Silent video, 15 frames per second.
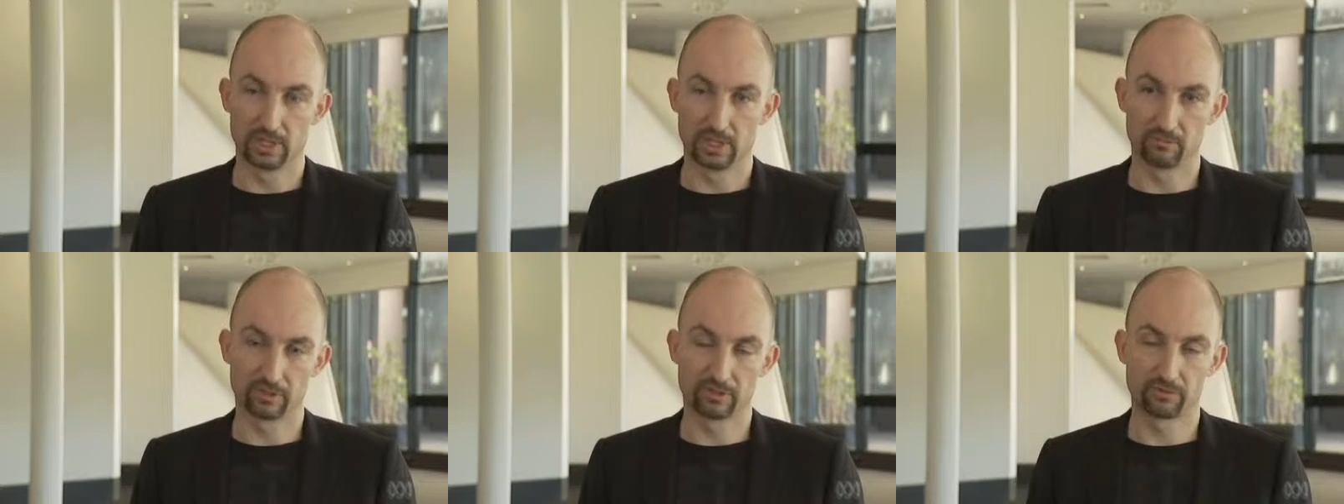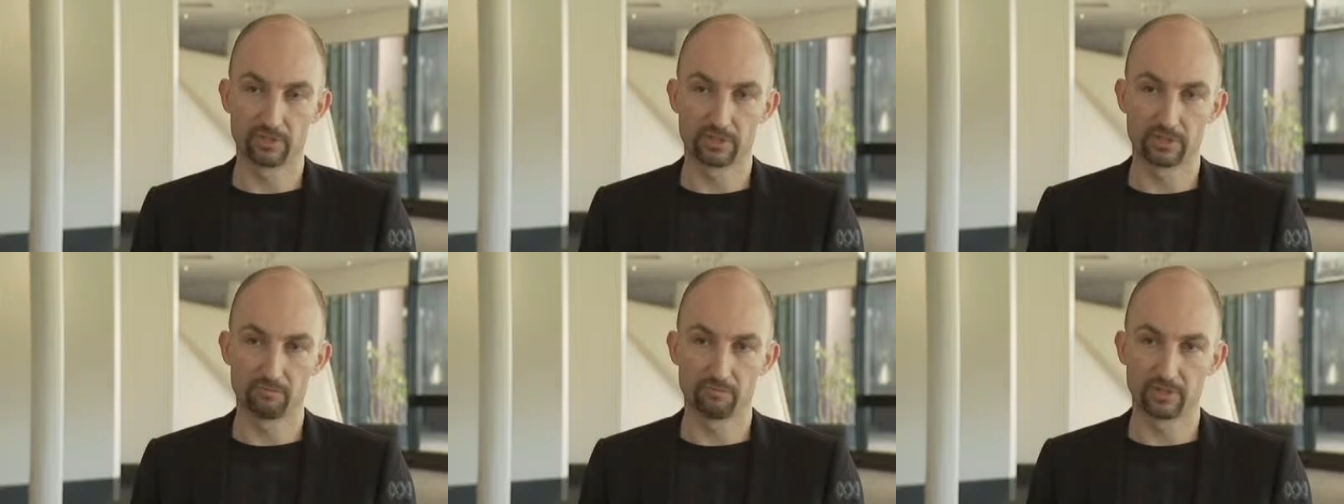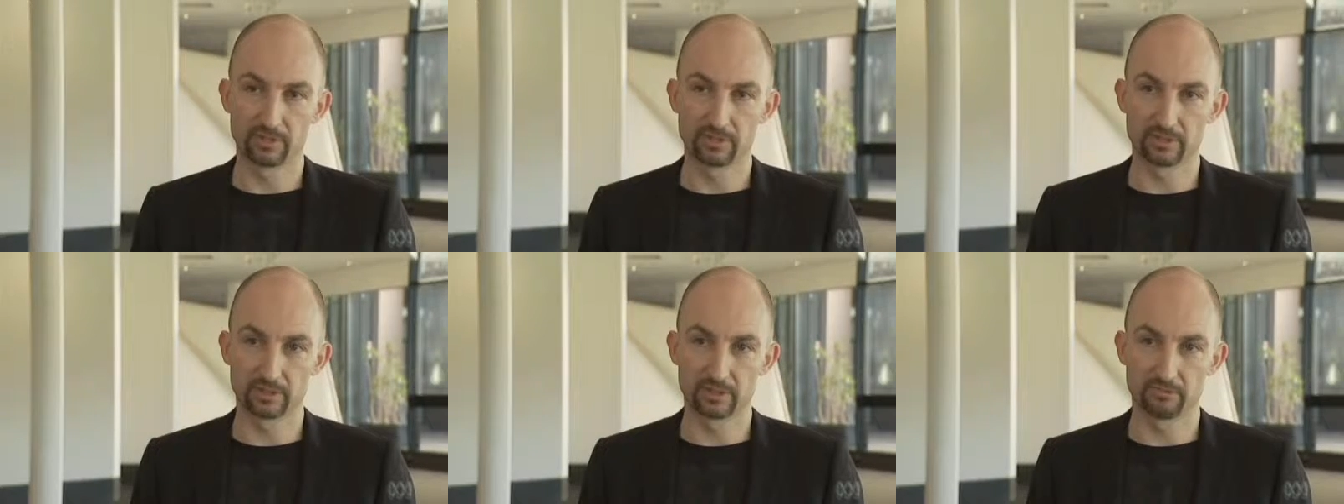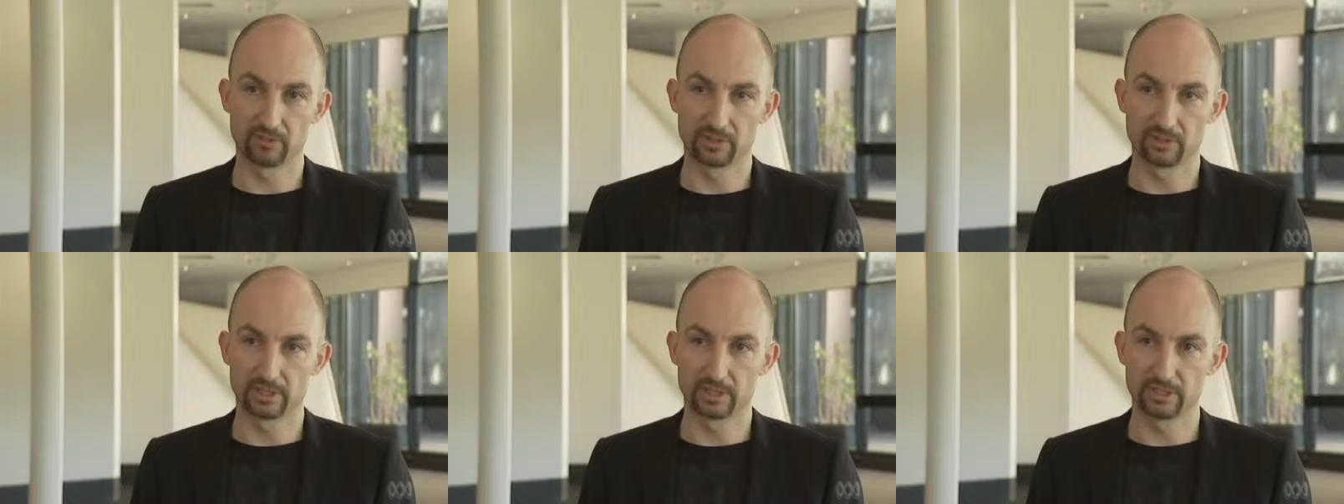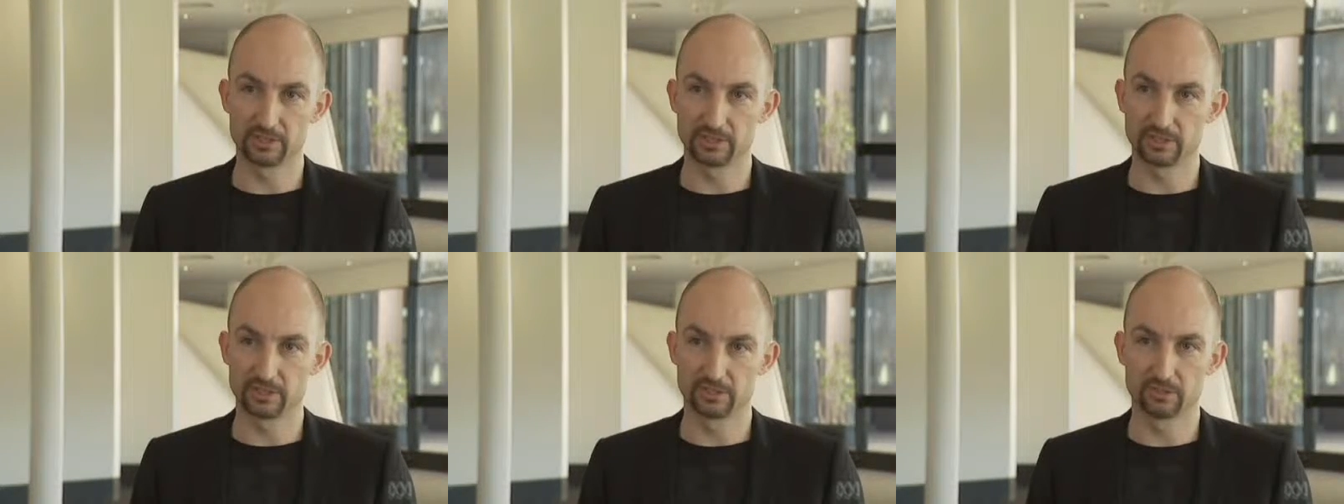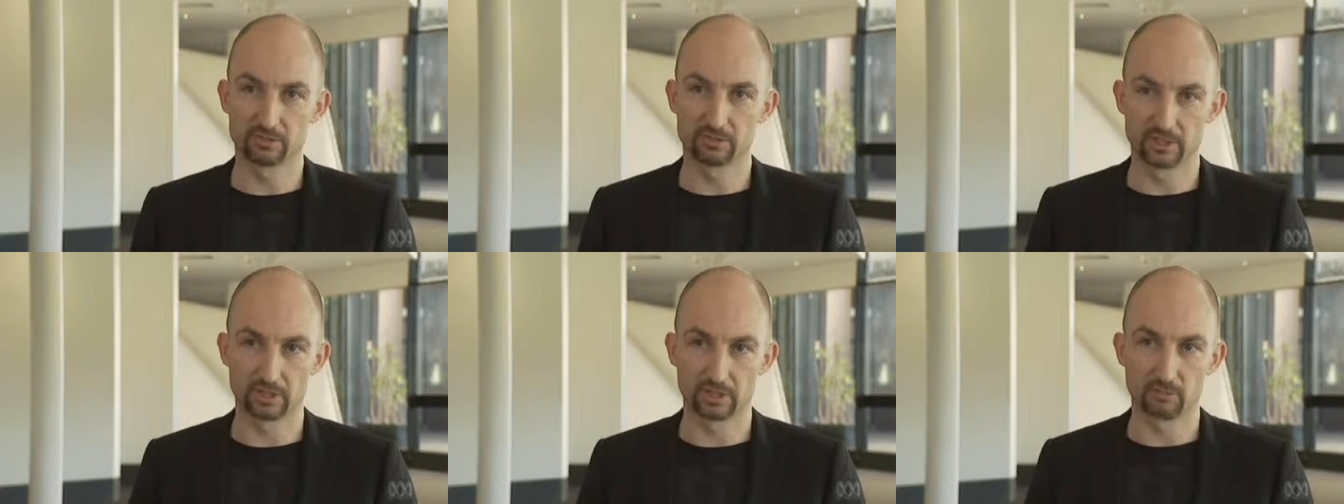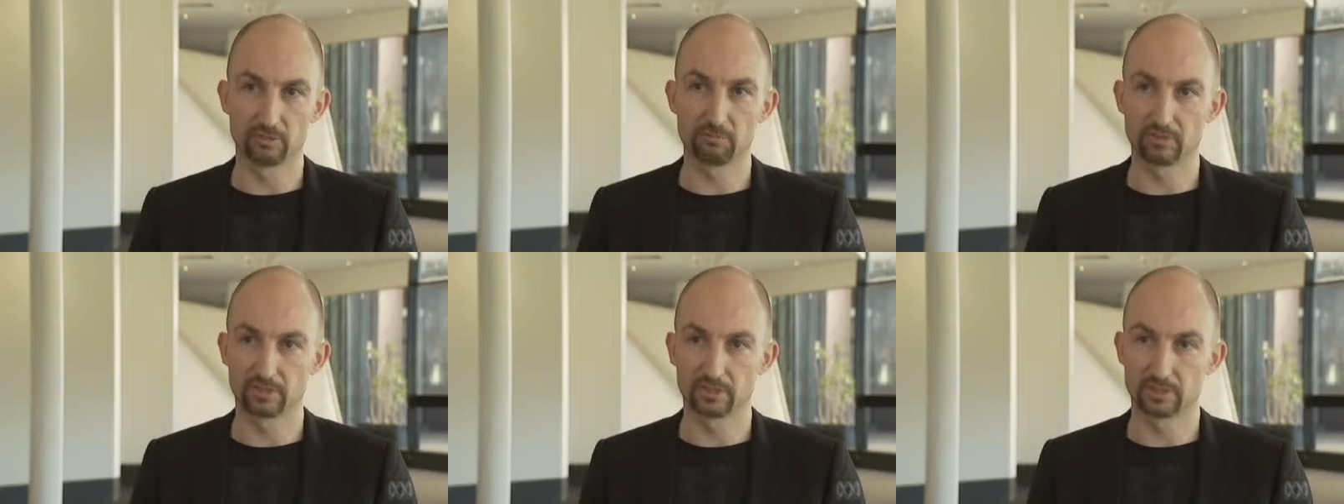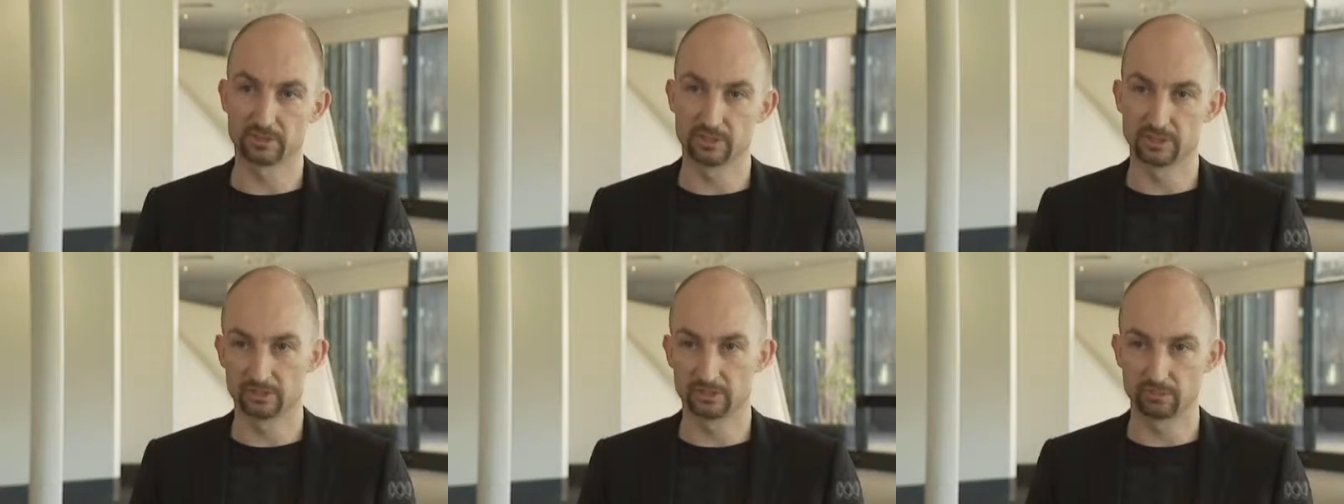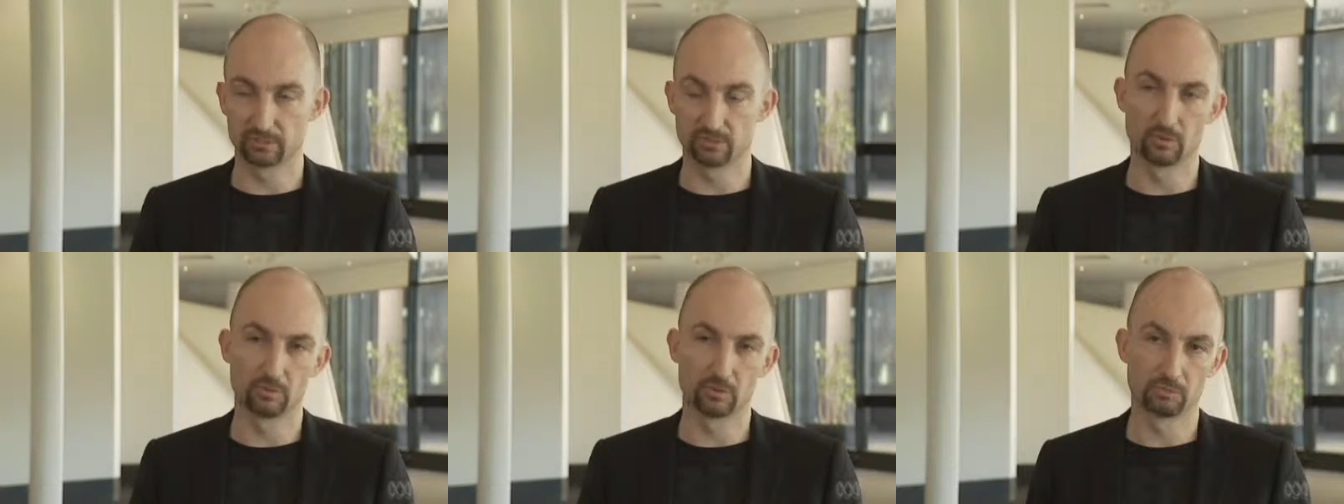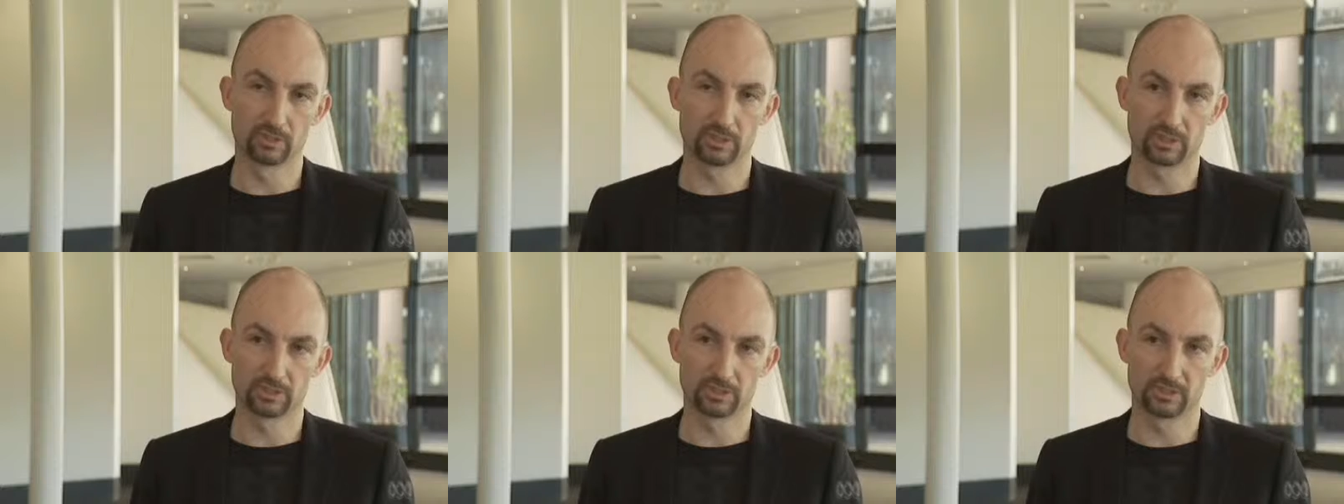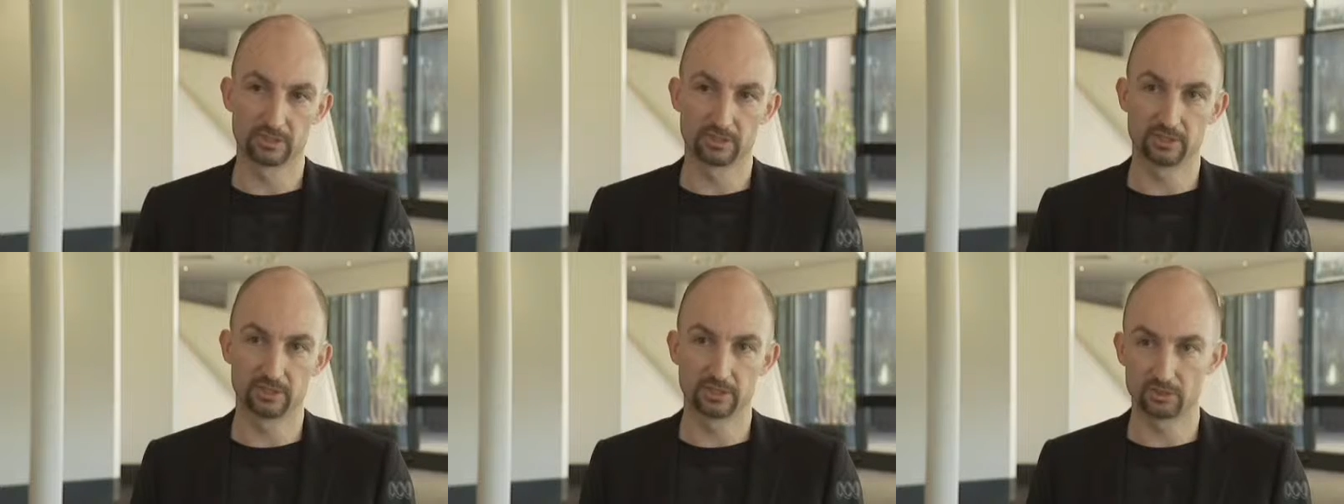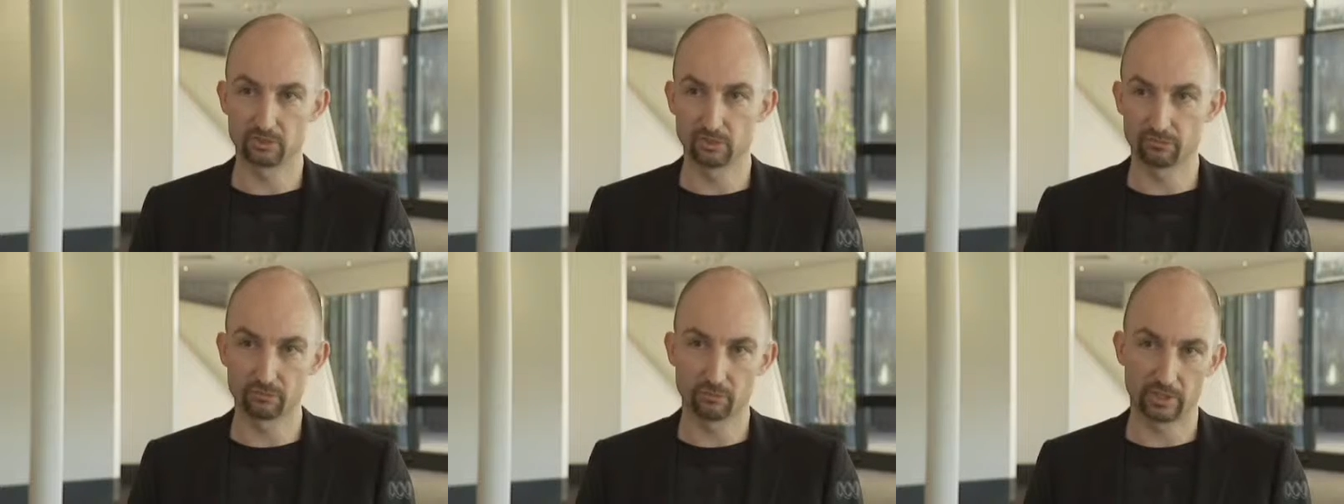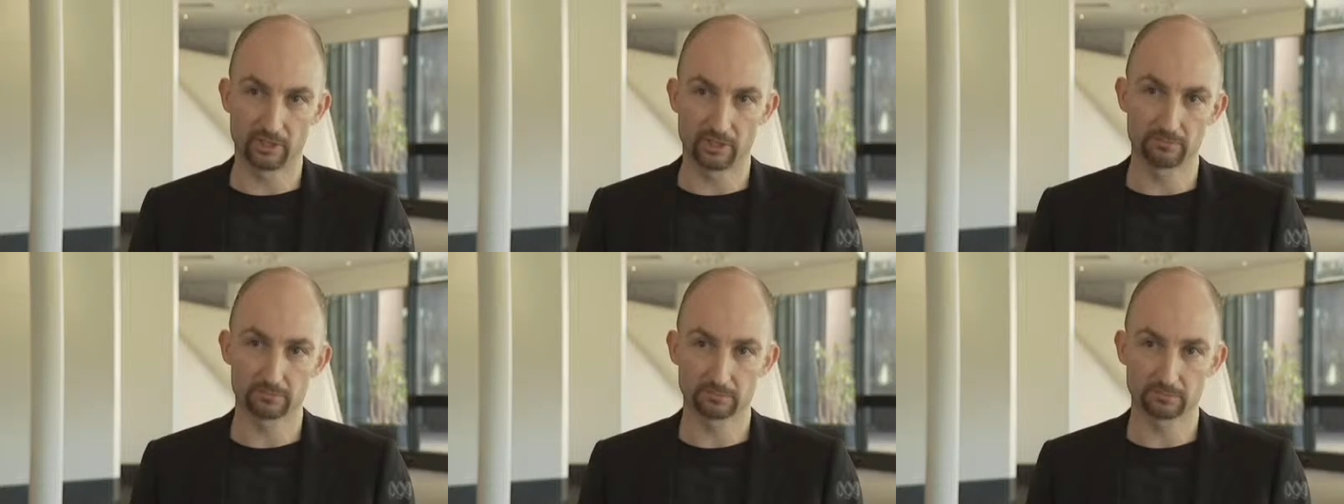And with 3D printing, the variation is not in the equipment as it is with normal production, it's in the software.